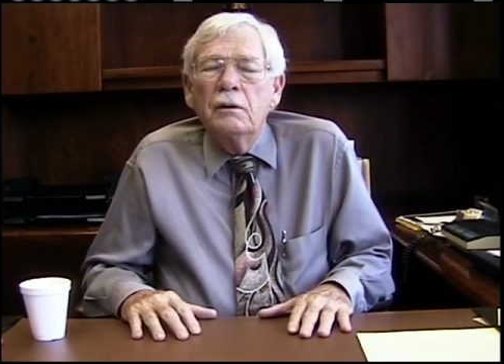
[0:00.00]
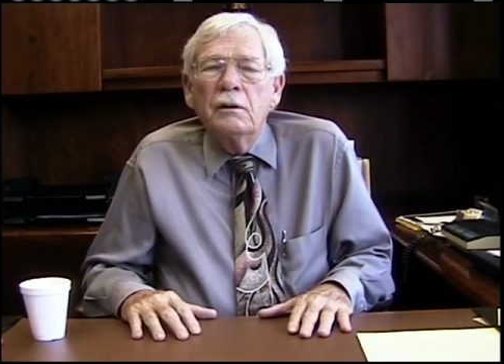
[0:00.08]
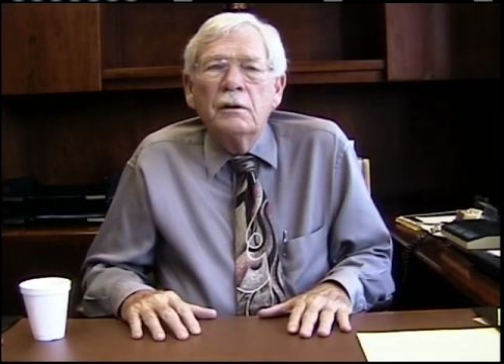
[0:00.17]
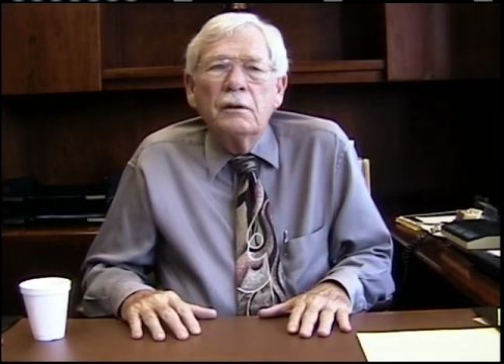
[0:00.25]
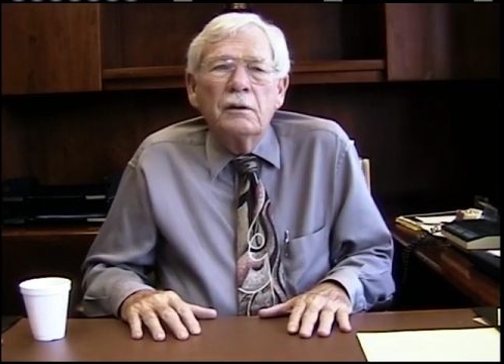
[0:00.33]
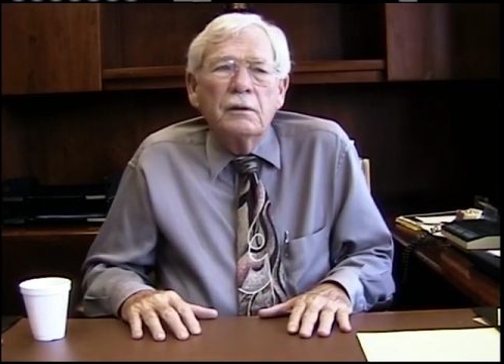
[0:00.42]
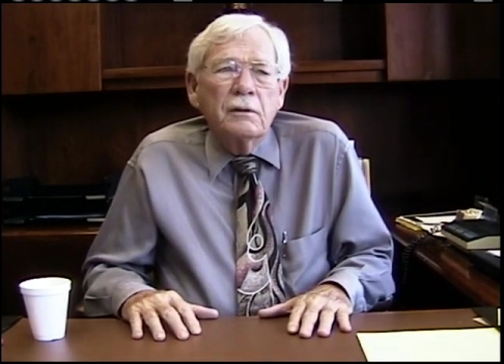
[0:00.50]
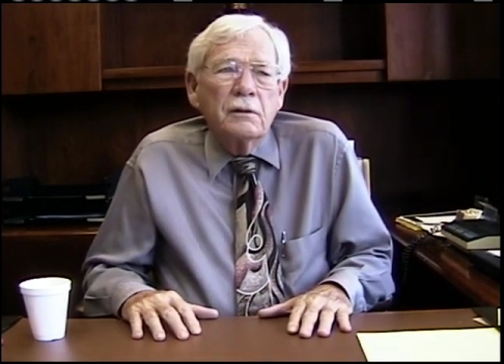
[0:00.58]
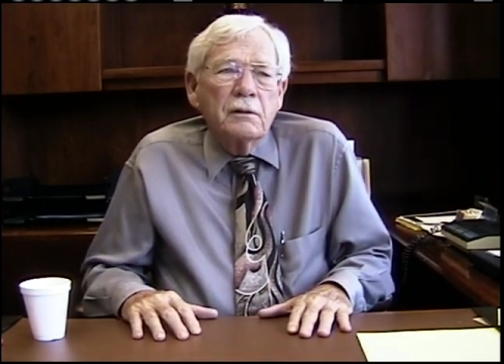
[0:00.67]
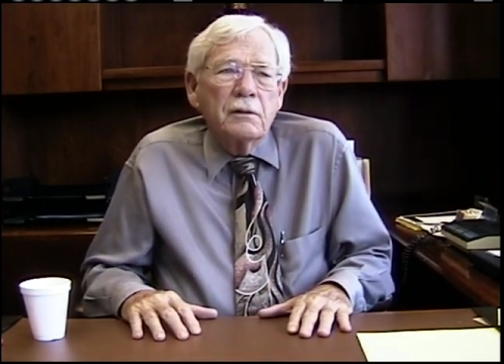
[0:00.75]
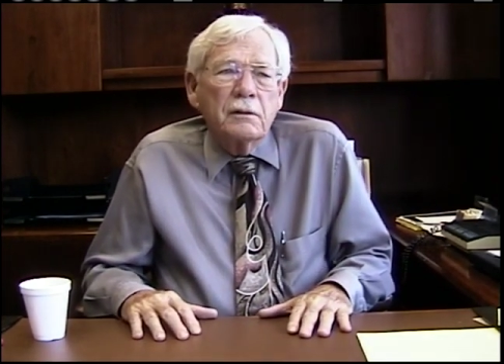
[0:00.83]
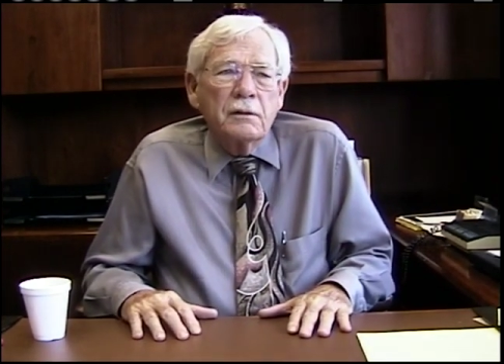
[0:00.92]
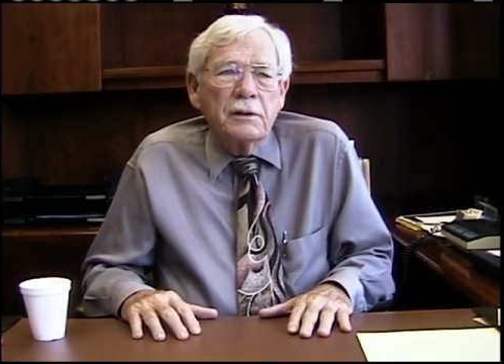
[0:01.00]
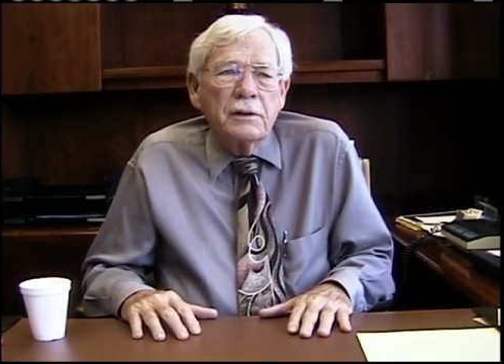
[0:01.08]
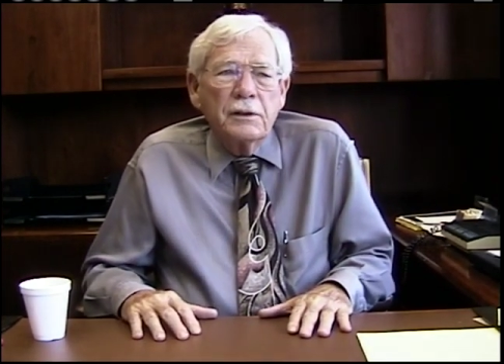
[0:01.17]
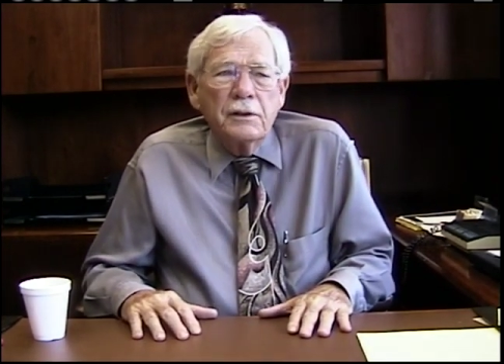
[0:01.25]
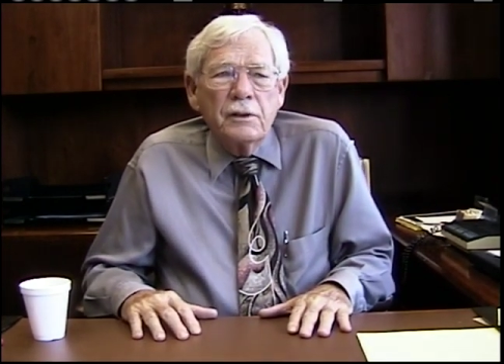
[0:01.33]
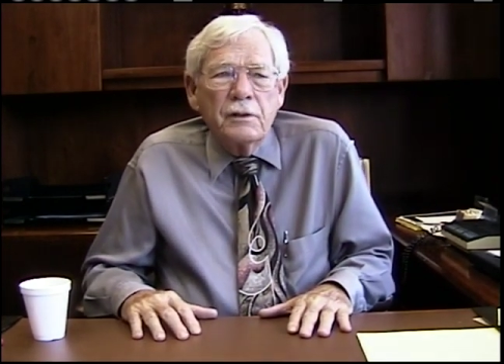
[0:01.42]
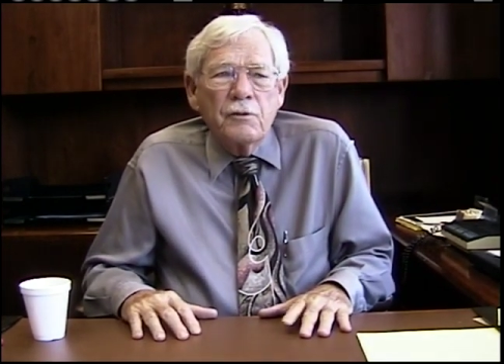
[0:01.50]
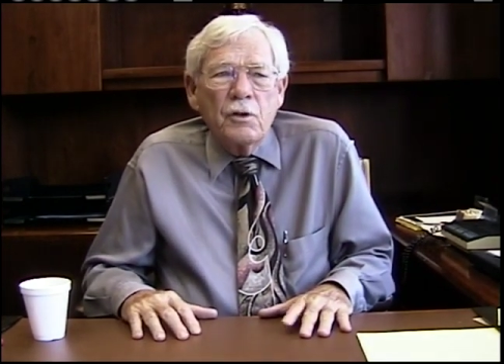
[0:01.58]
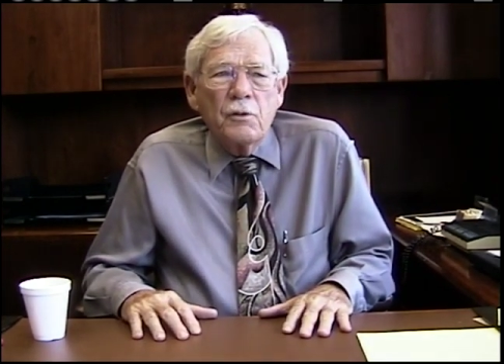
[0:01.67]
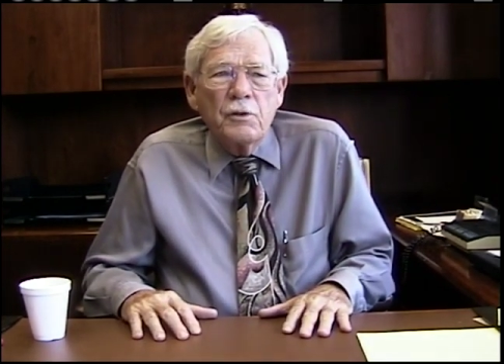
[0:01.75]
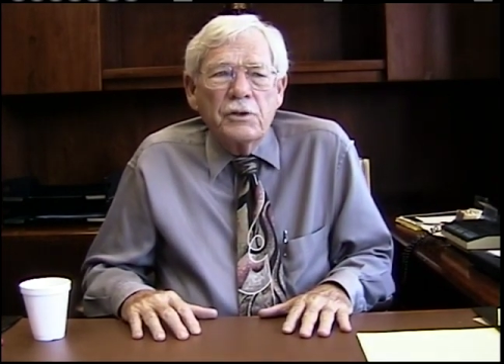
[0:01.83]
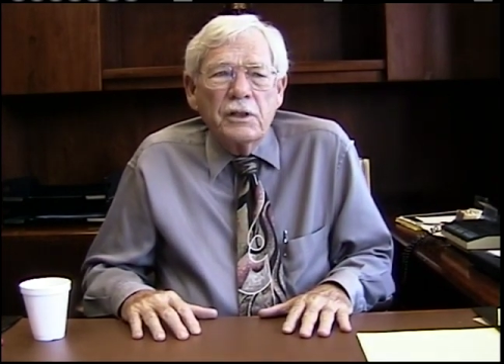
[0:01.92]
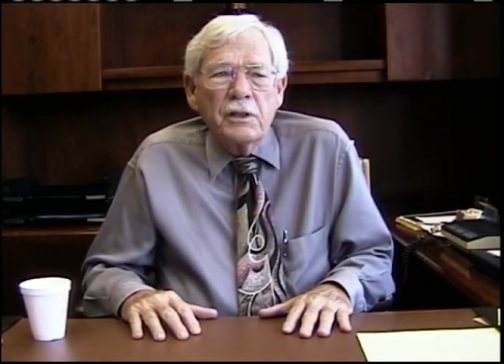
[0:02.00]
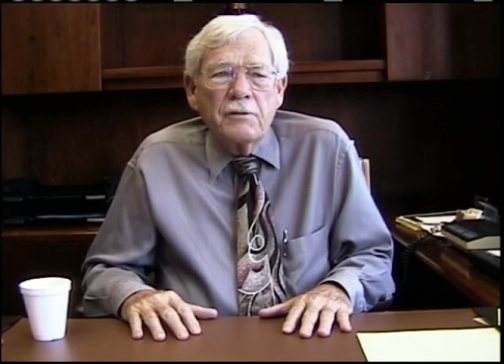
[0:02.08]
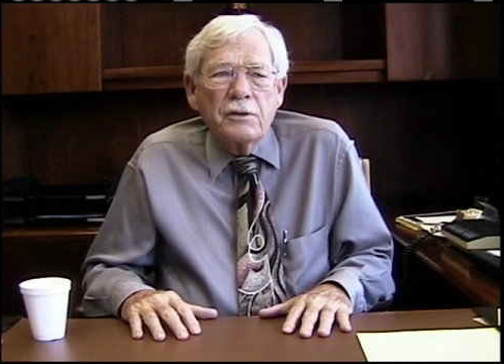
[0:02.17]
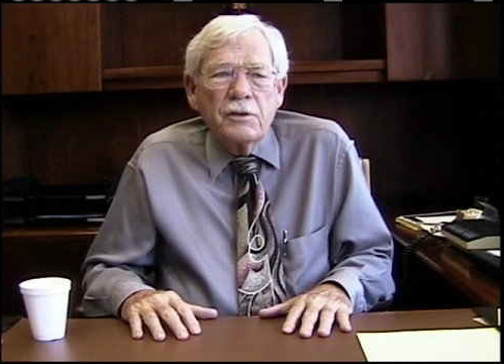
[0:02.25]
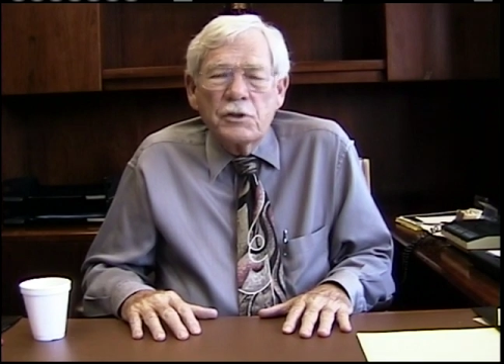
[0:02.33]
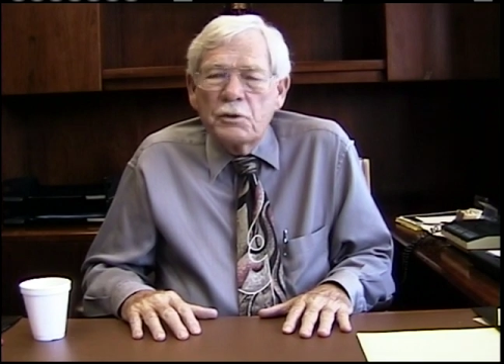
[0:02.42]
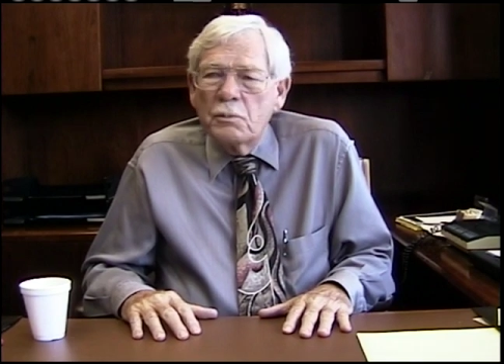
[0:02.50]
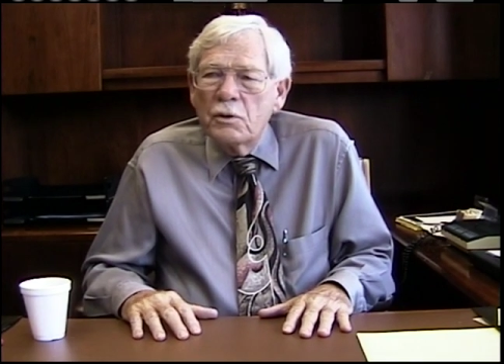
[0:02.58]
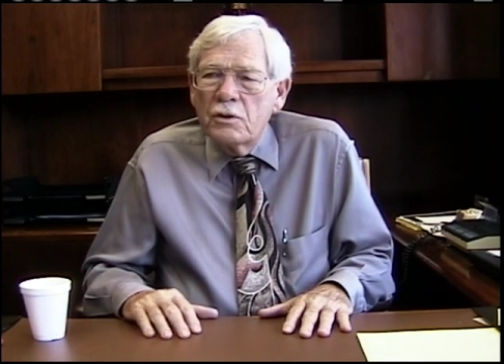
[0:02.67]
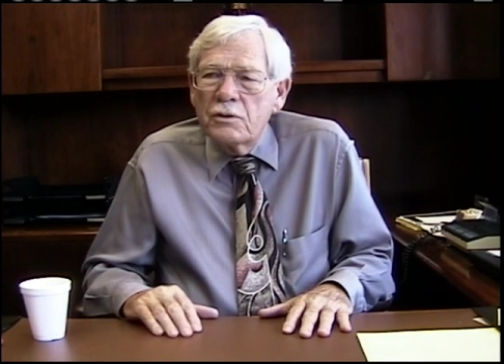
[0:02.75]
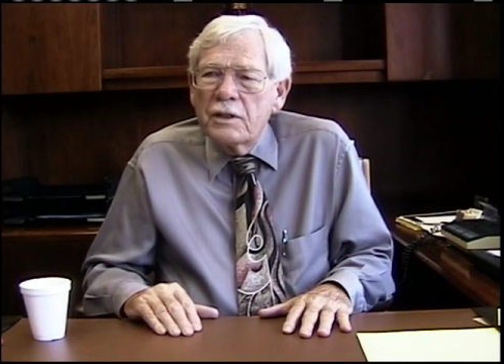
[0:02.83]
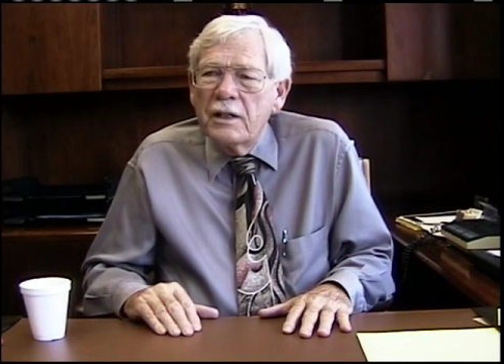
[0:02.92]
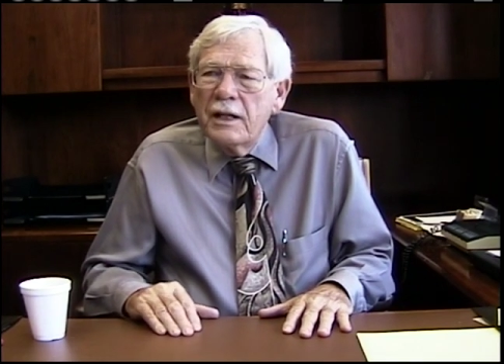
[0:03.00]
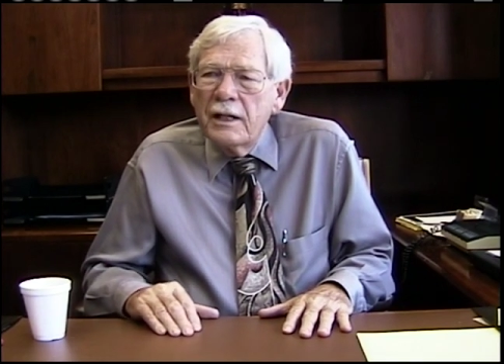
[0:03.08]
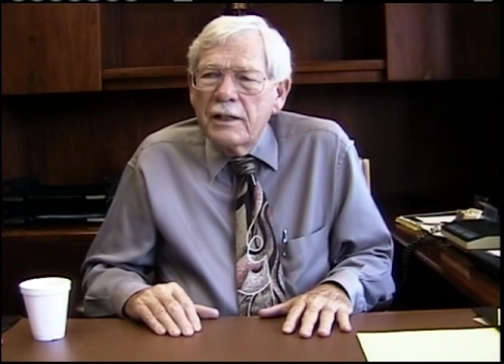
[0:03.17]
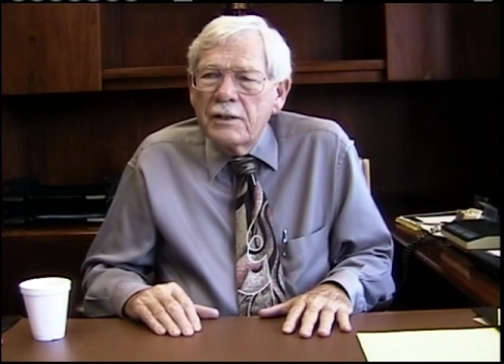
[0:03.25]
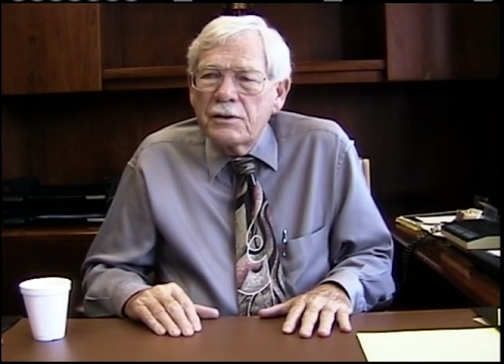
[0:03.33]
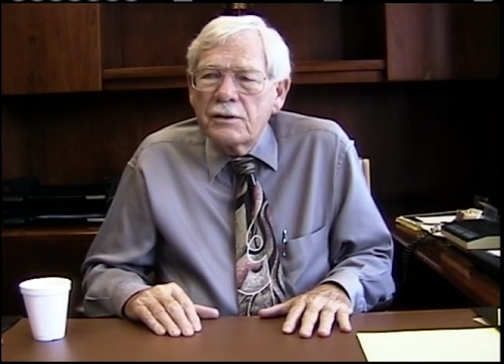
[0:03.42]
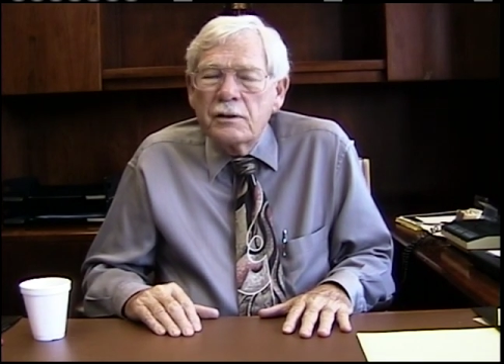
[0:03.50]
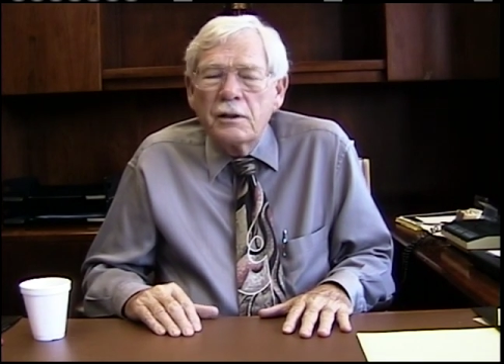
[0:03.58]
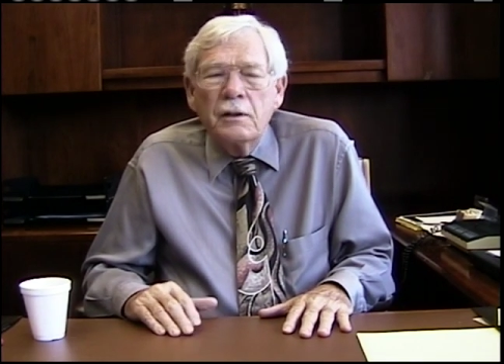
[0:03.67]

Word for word: Uh, they have always had a very small tax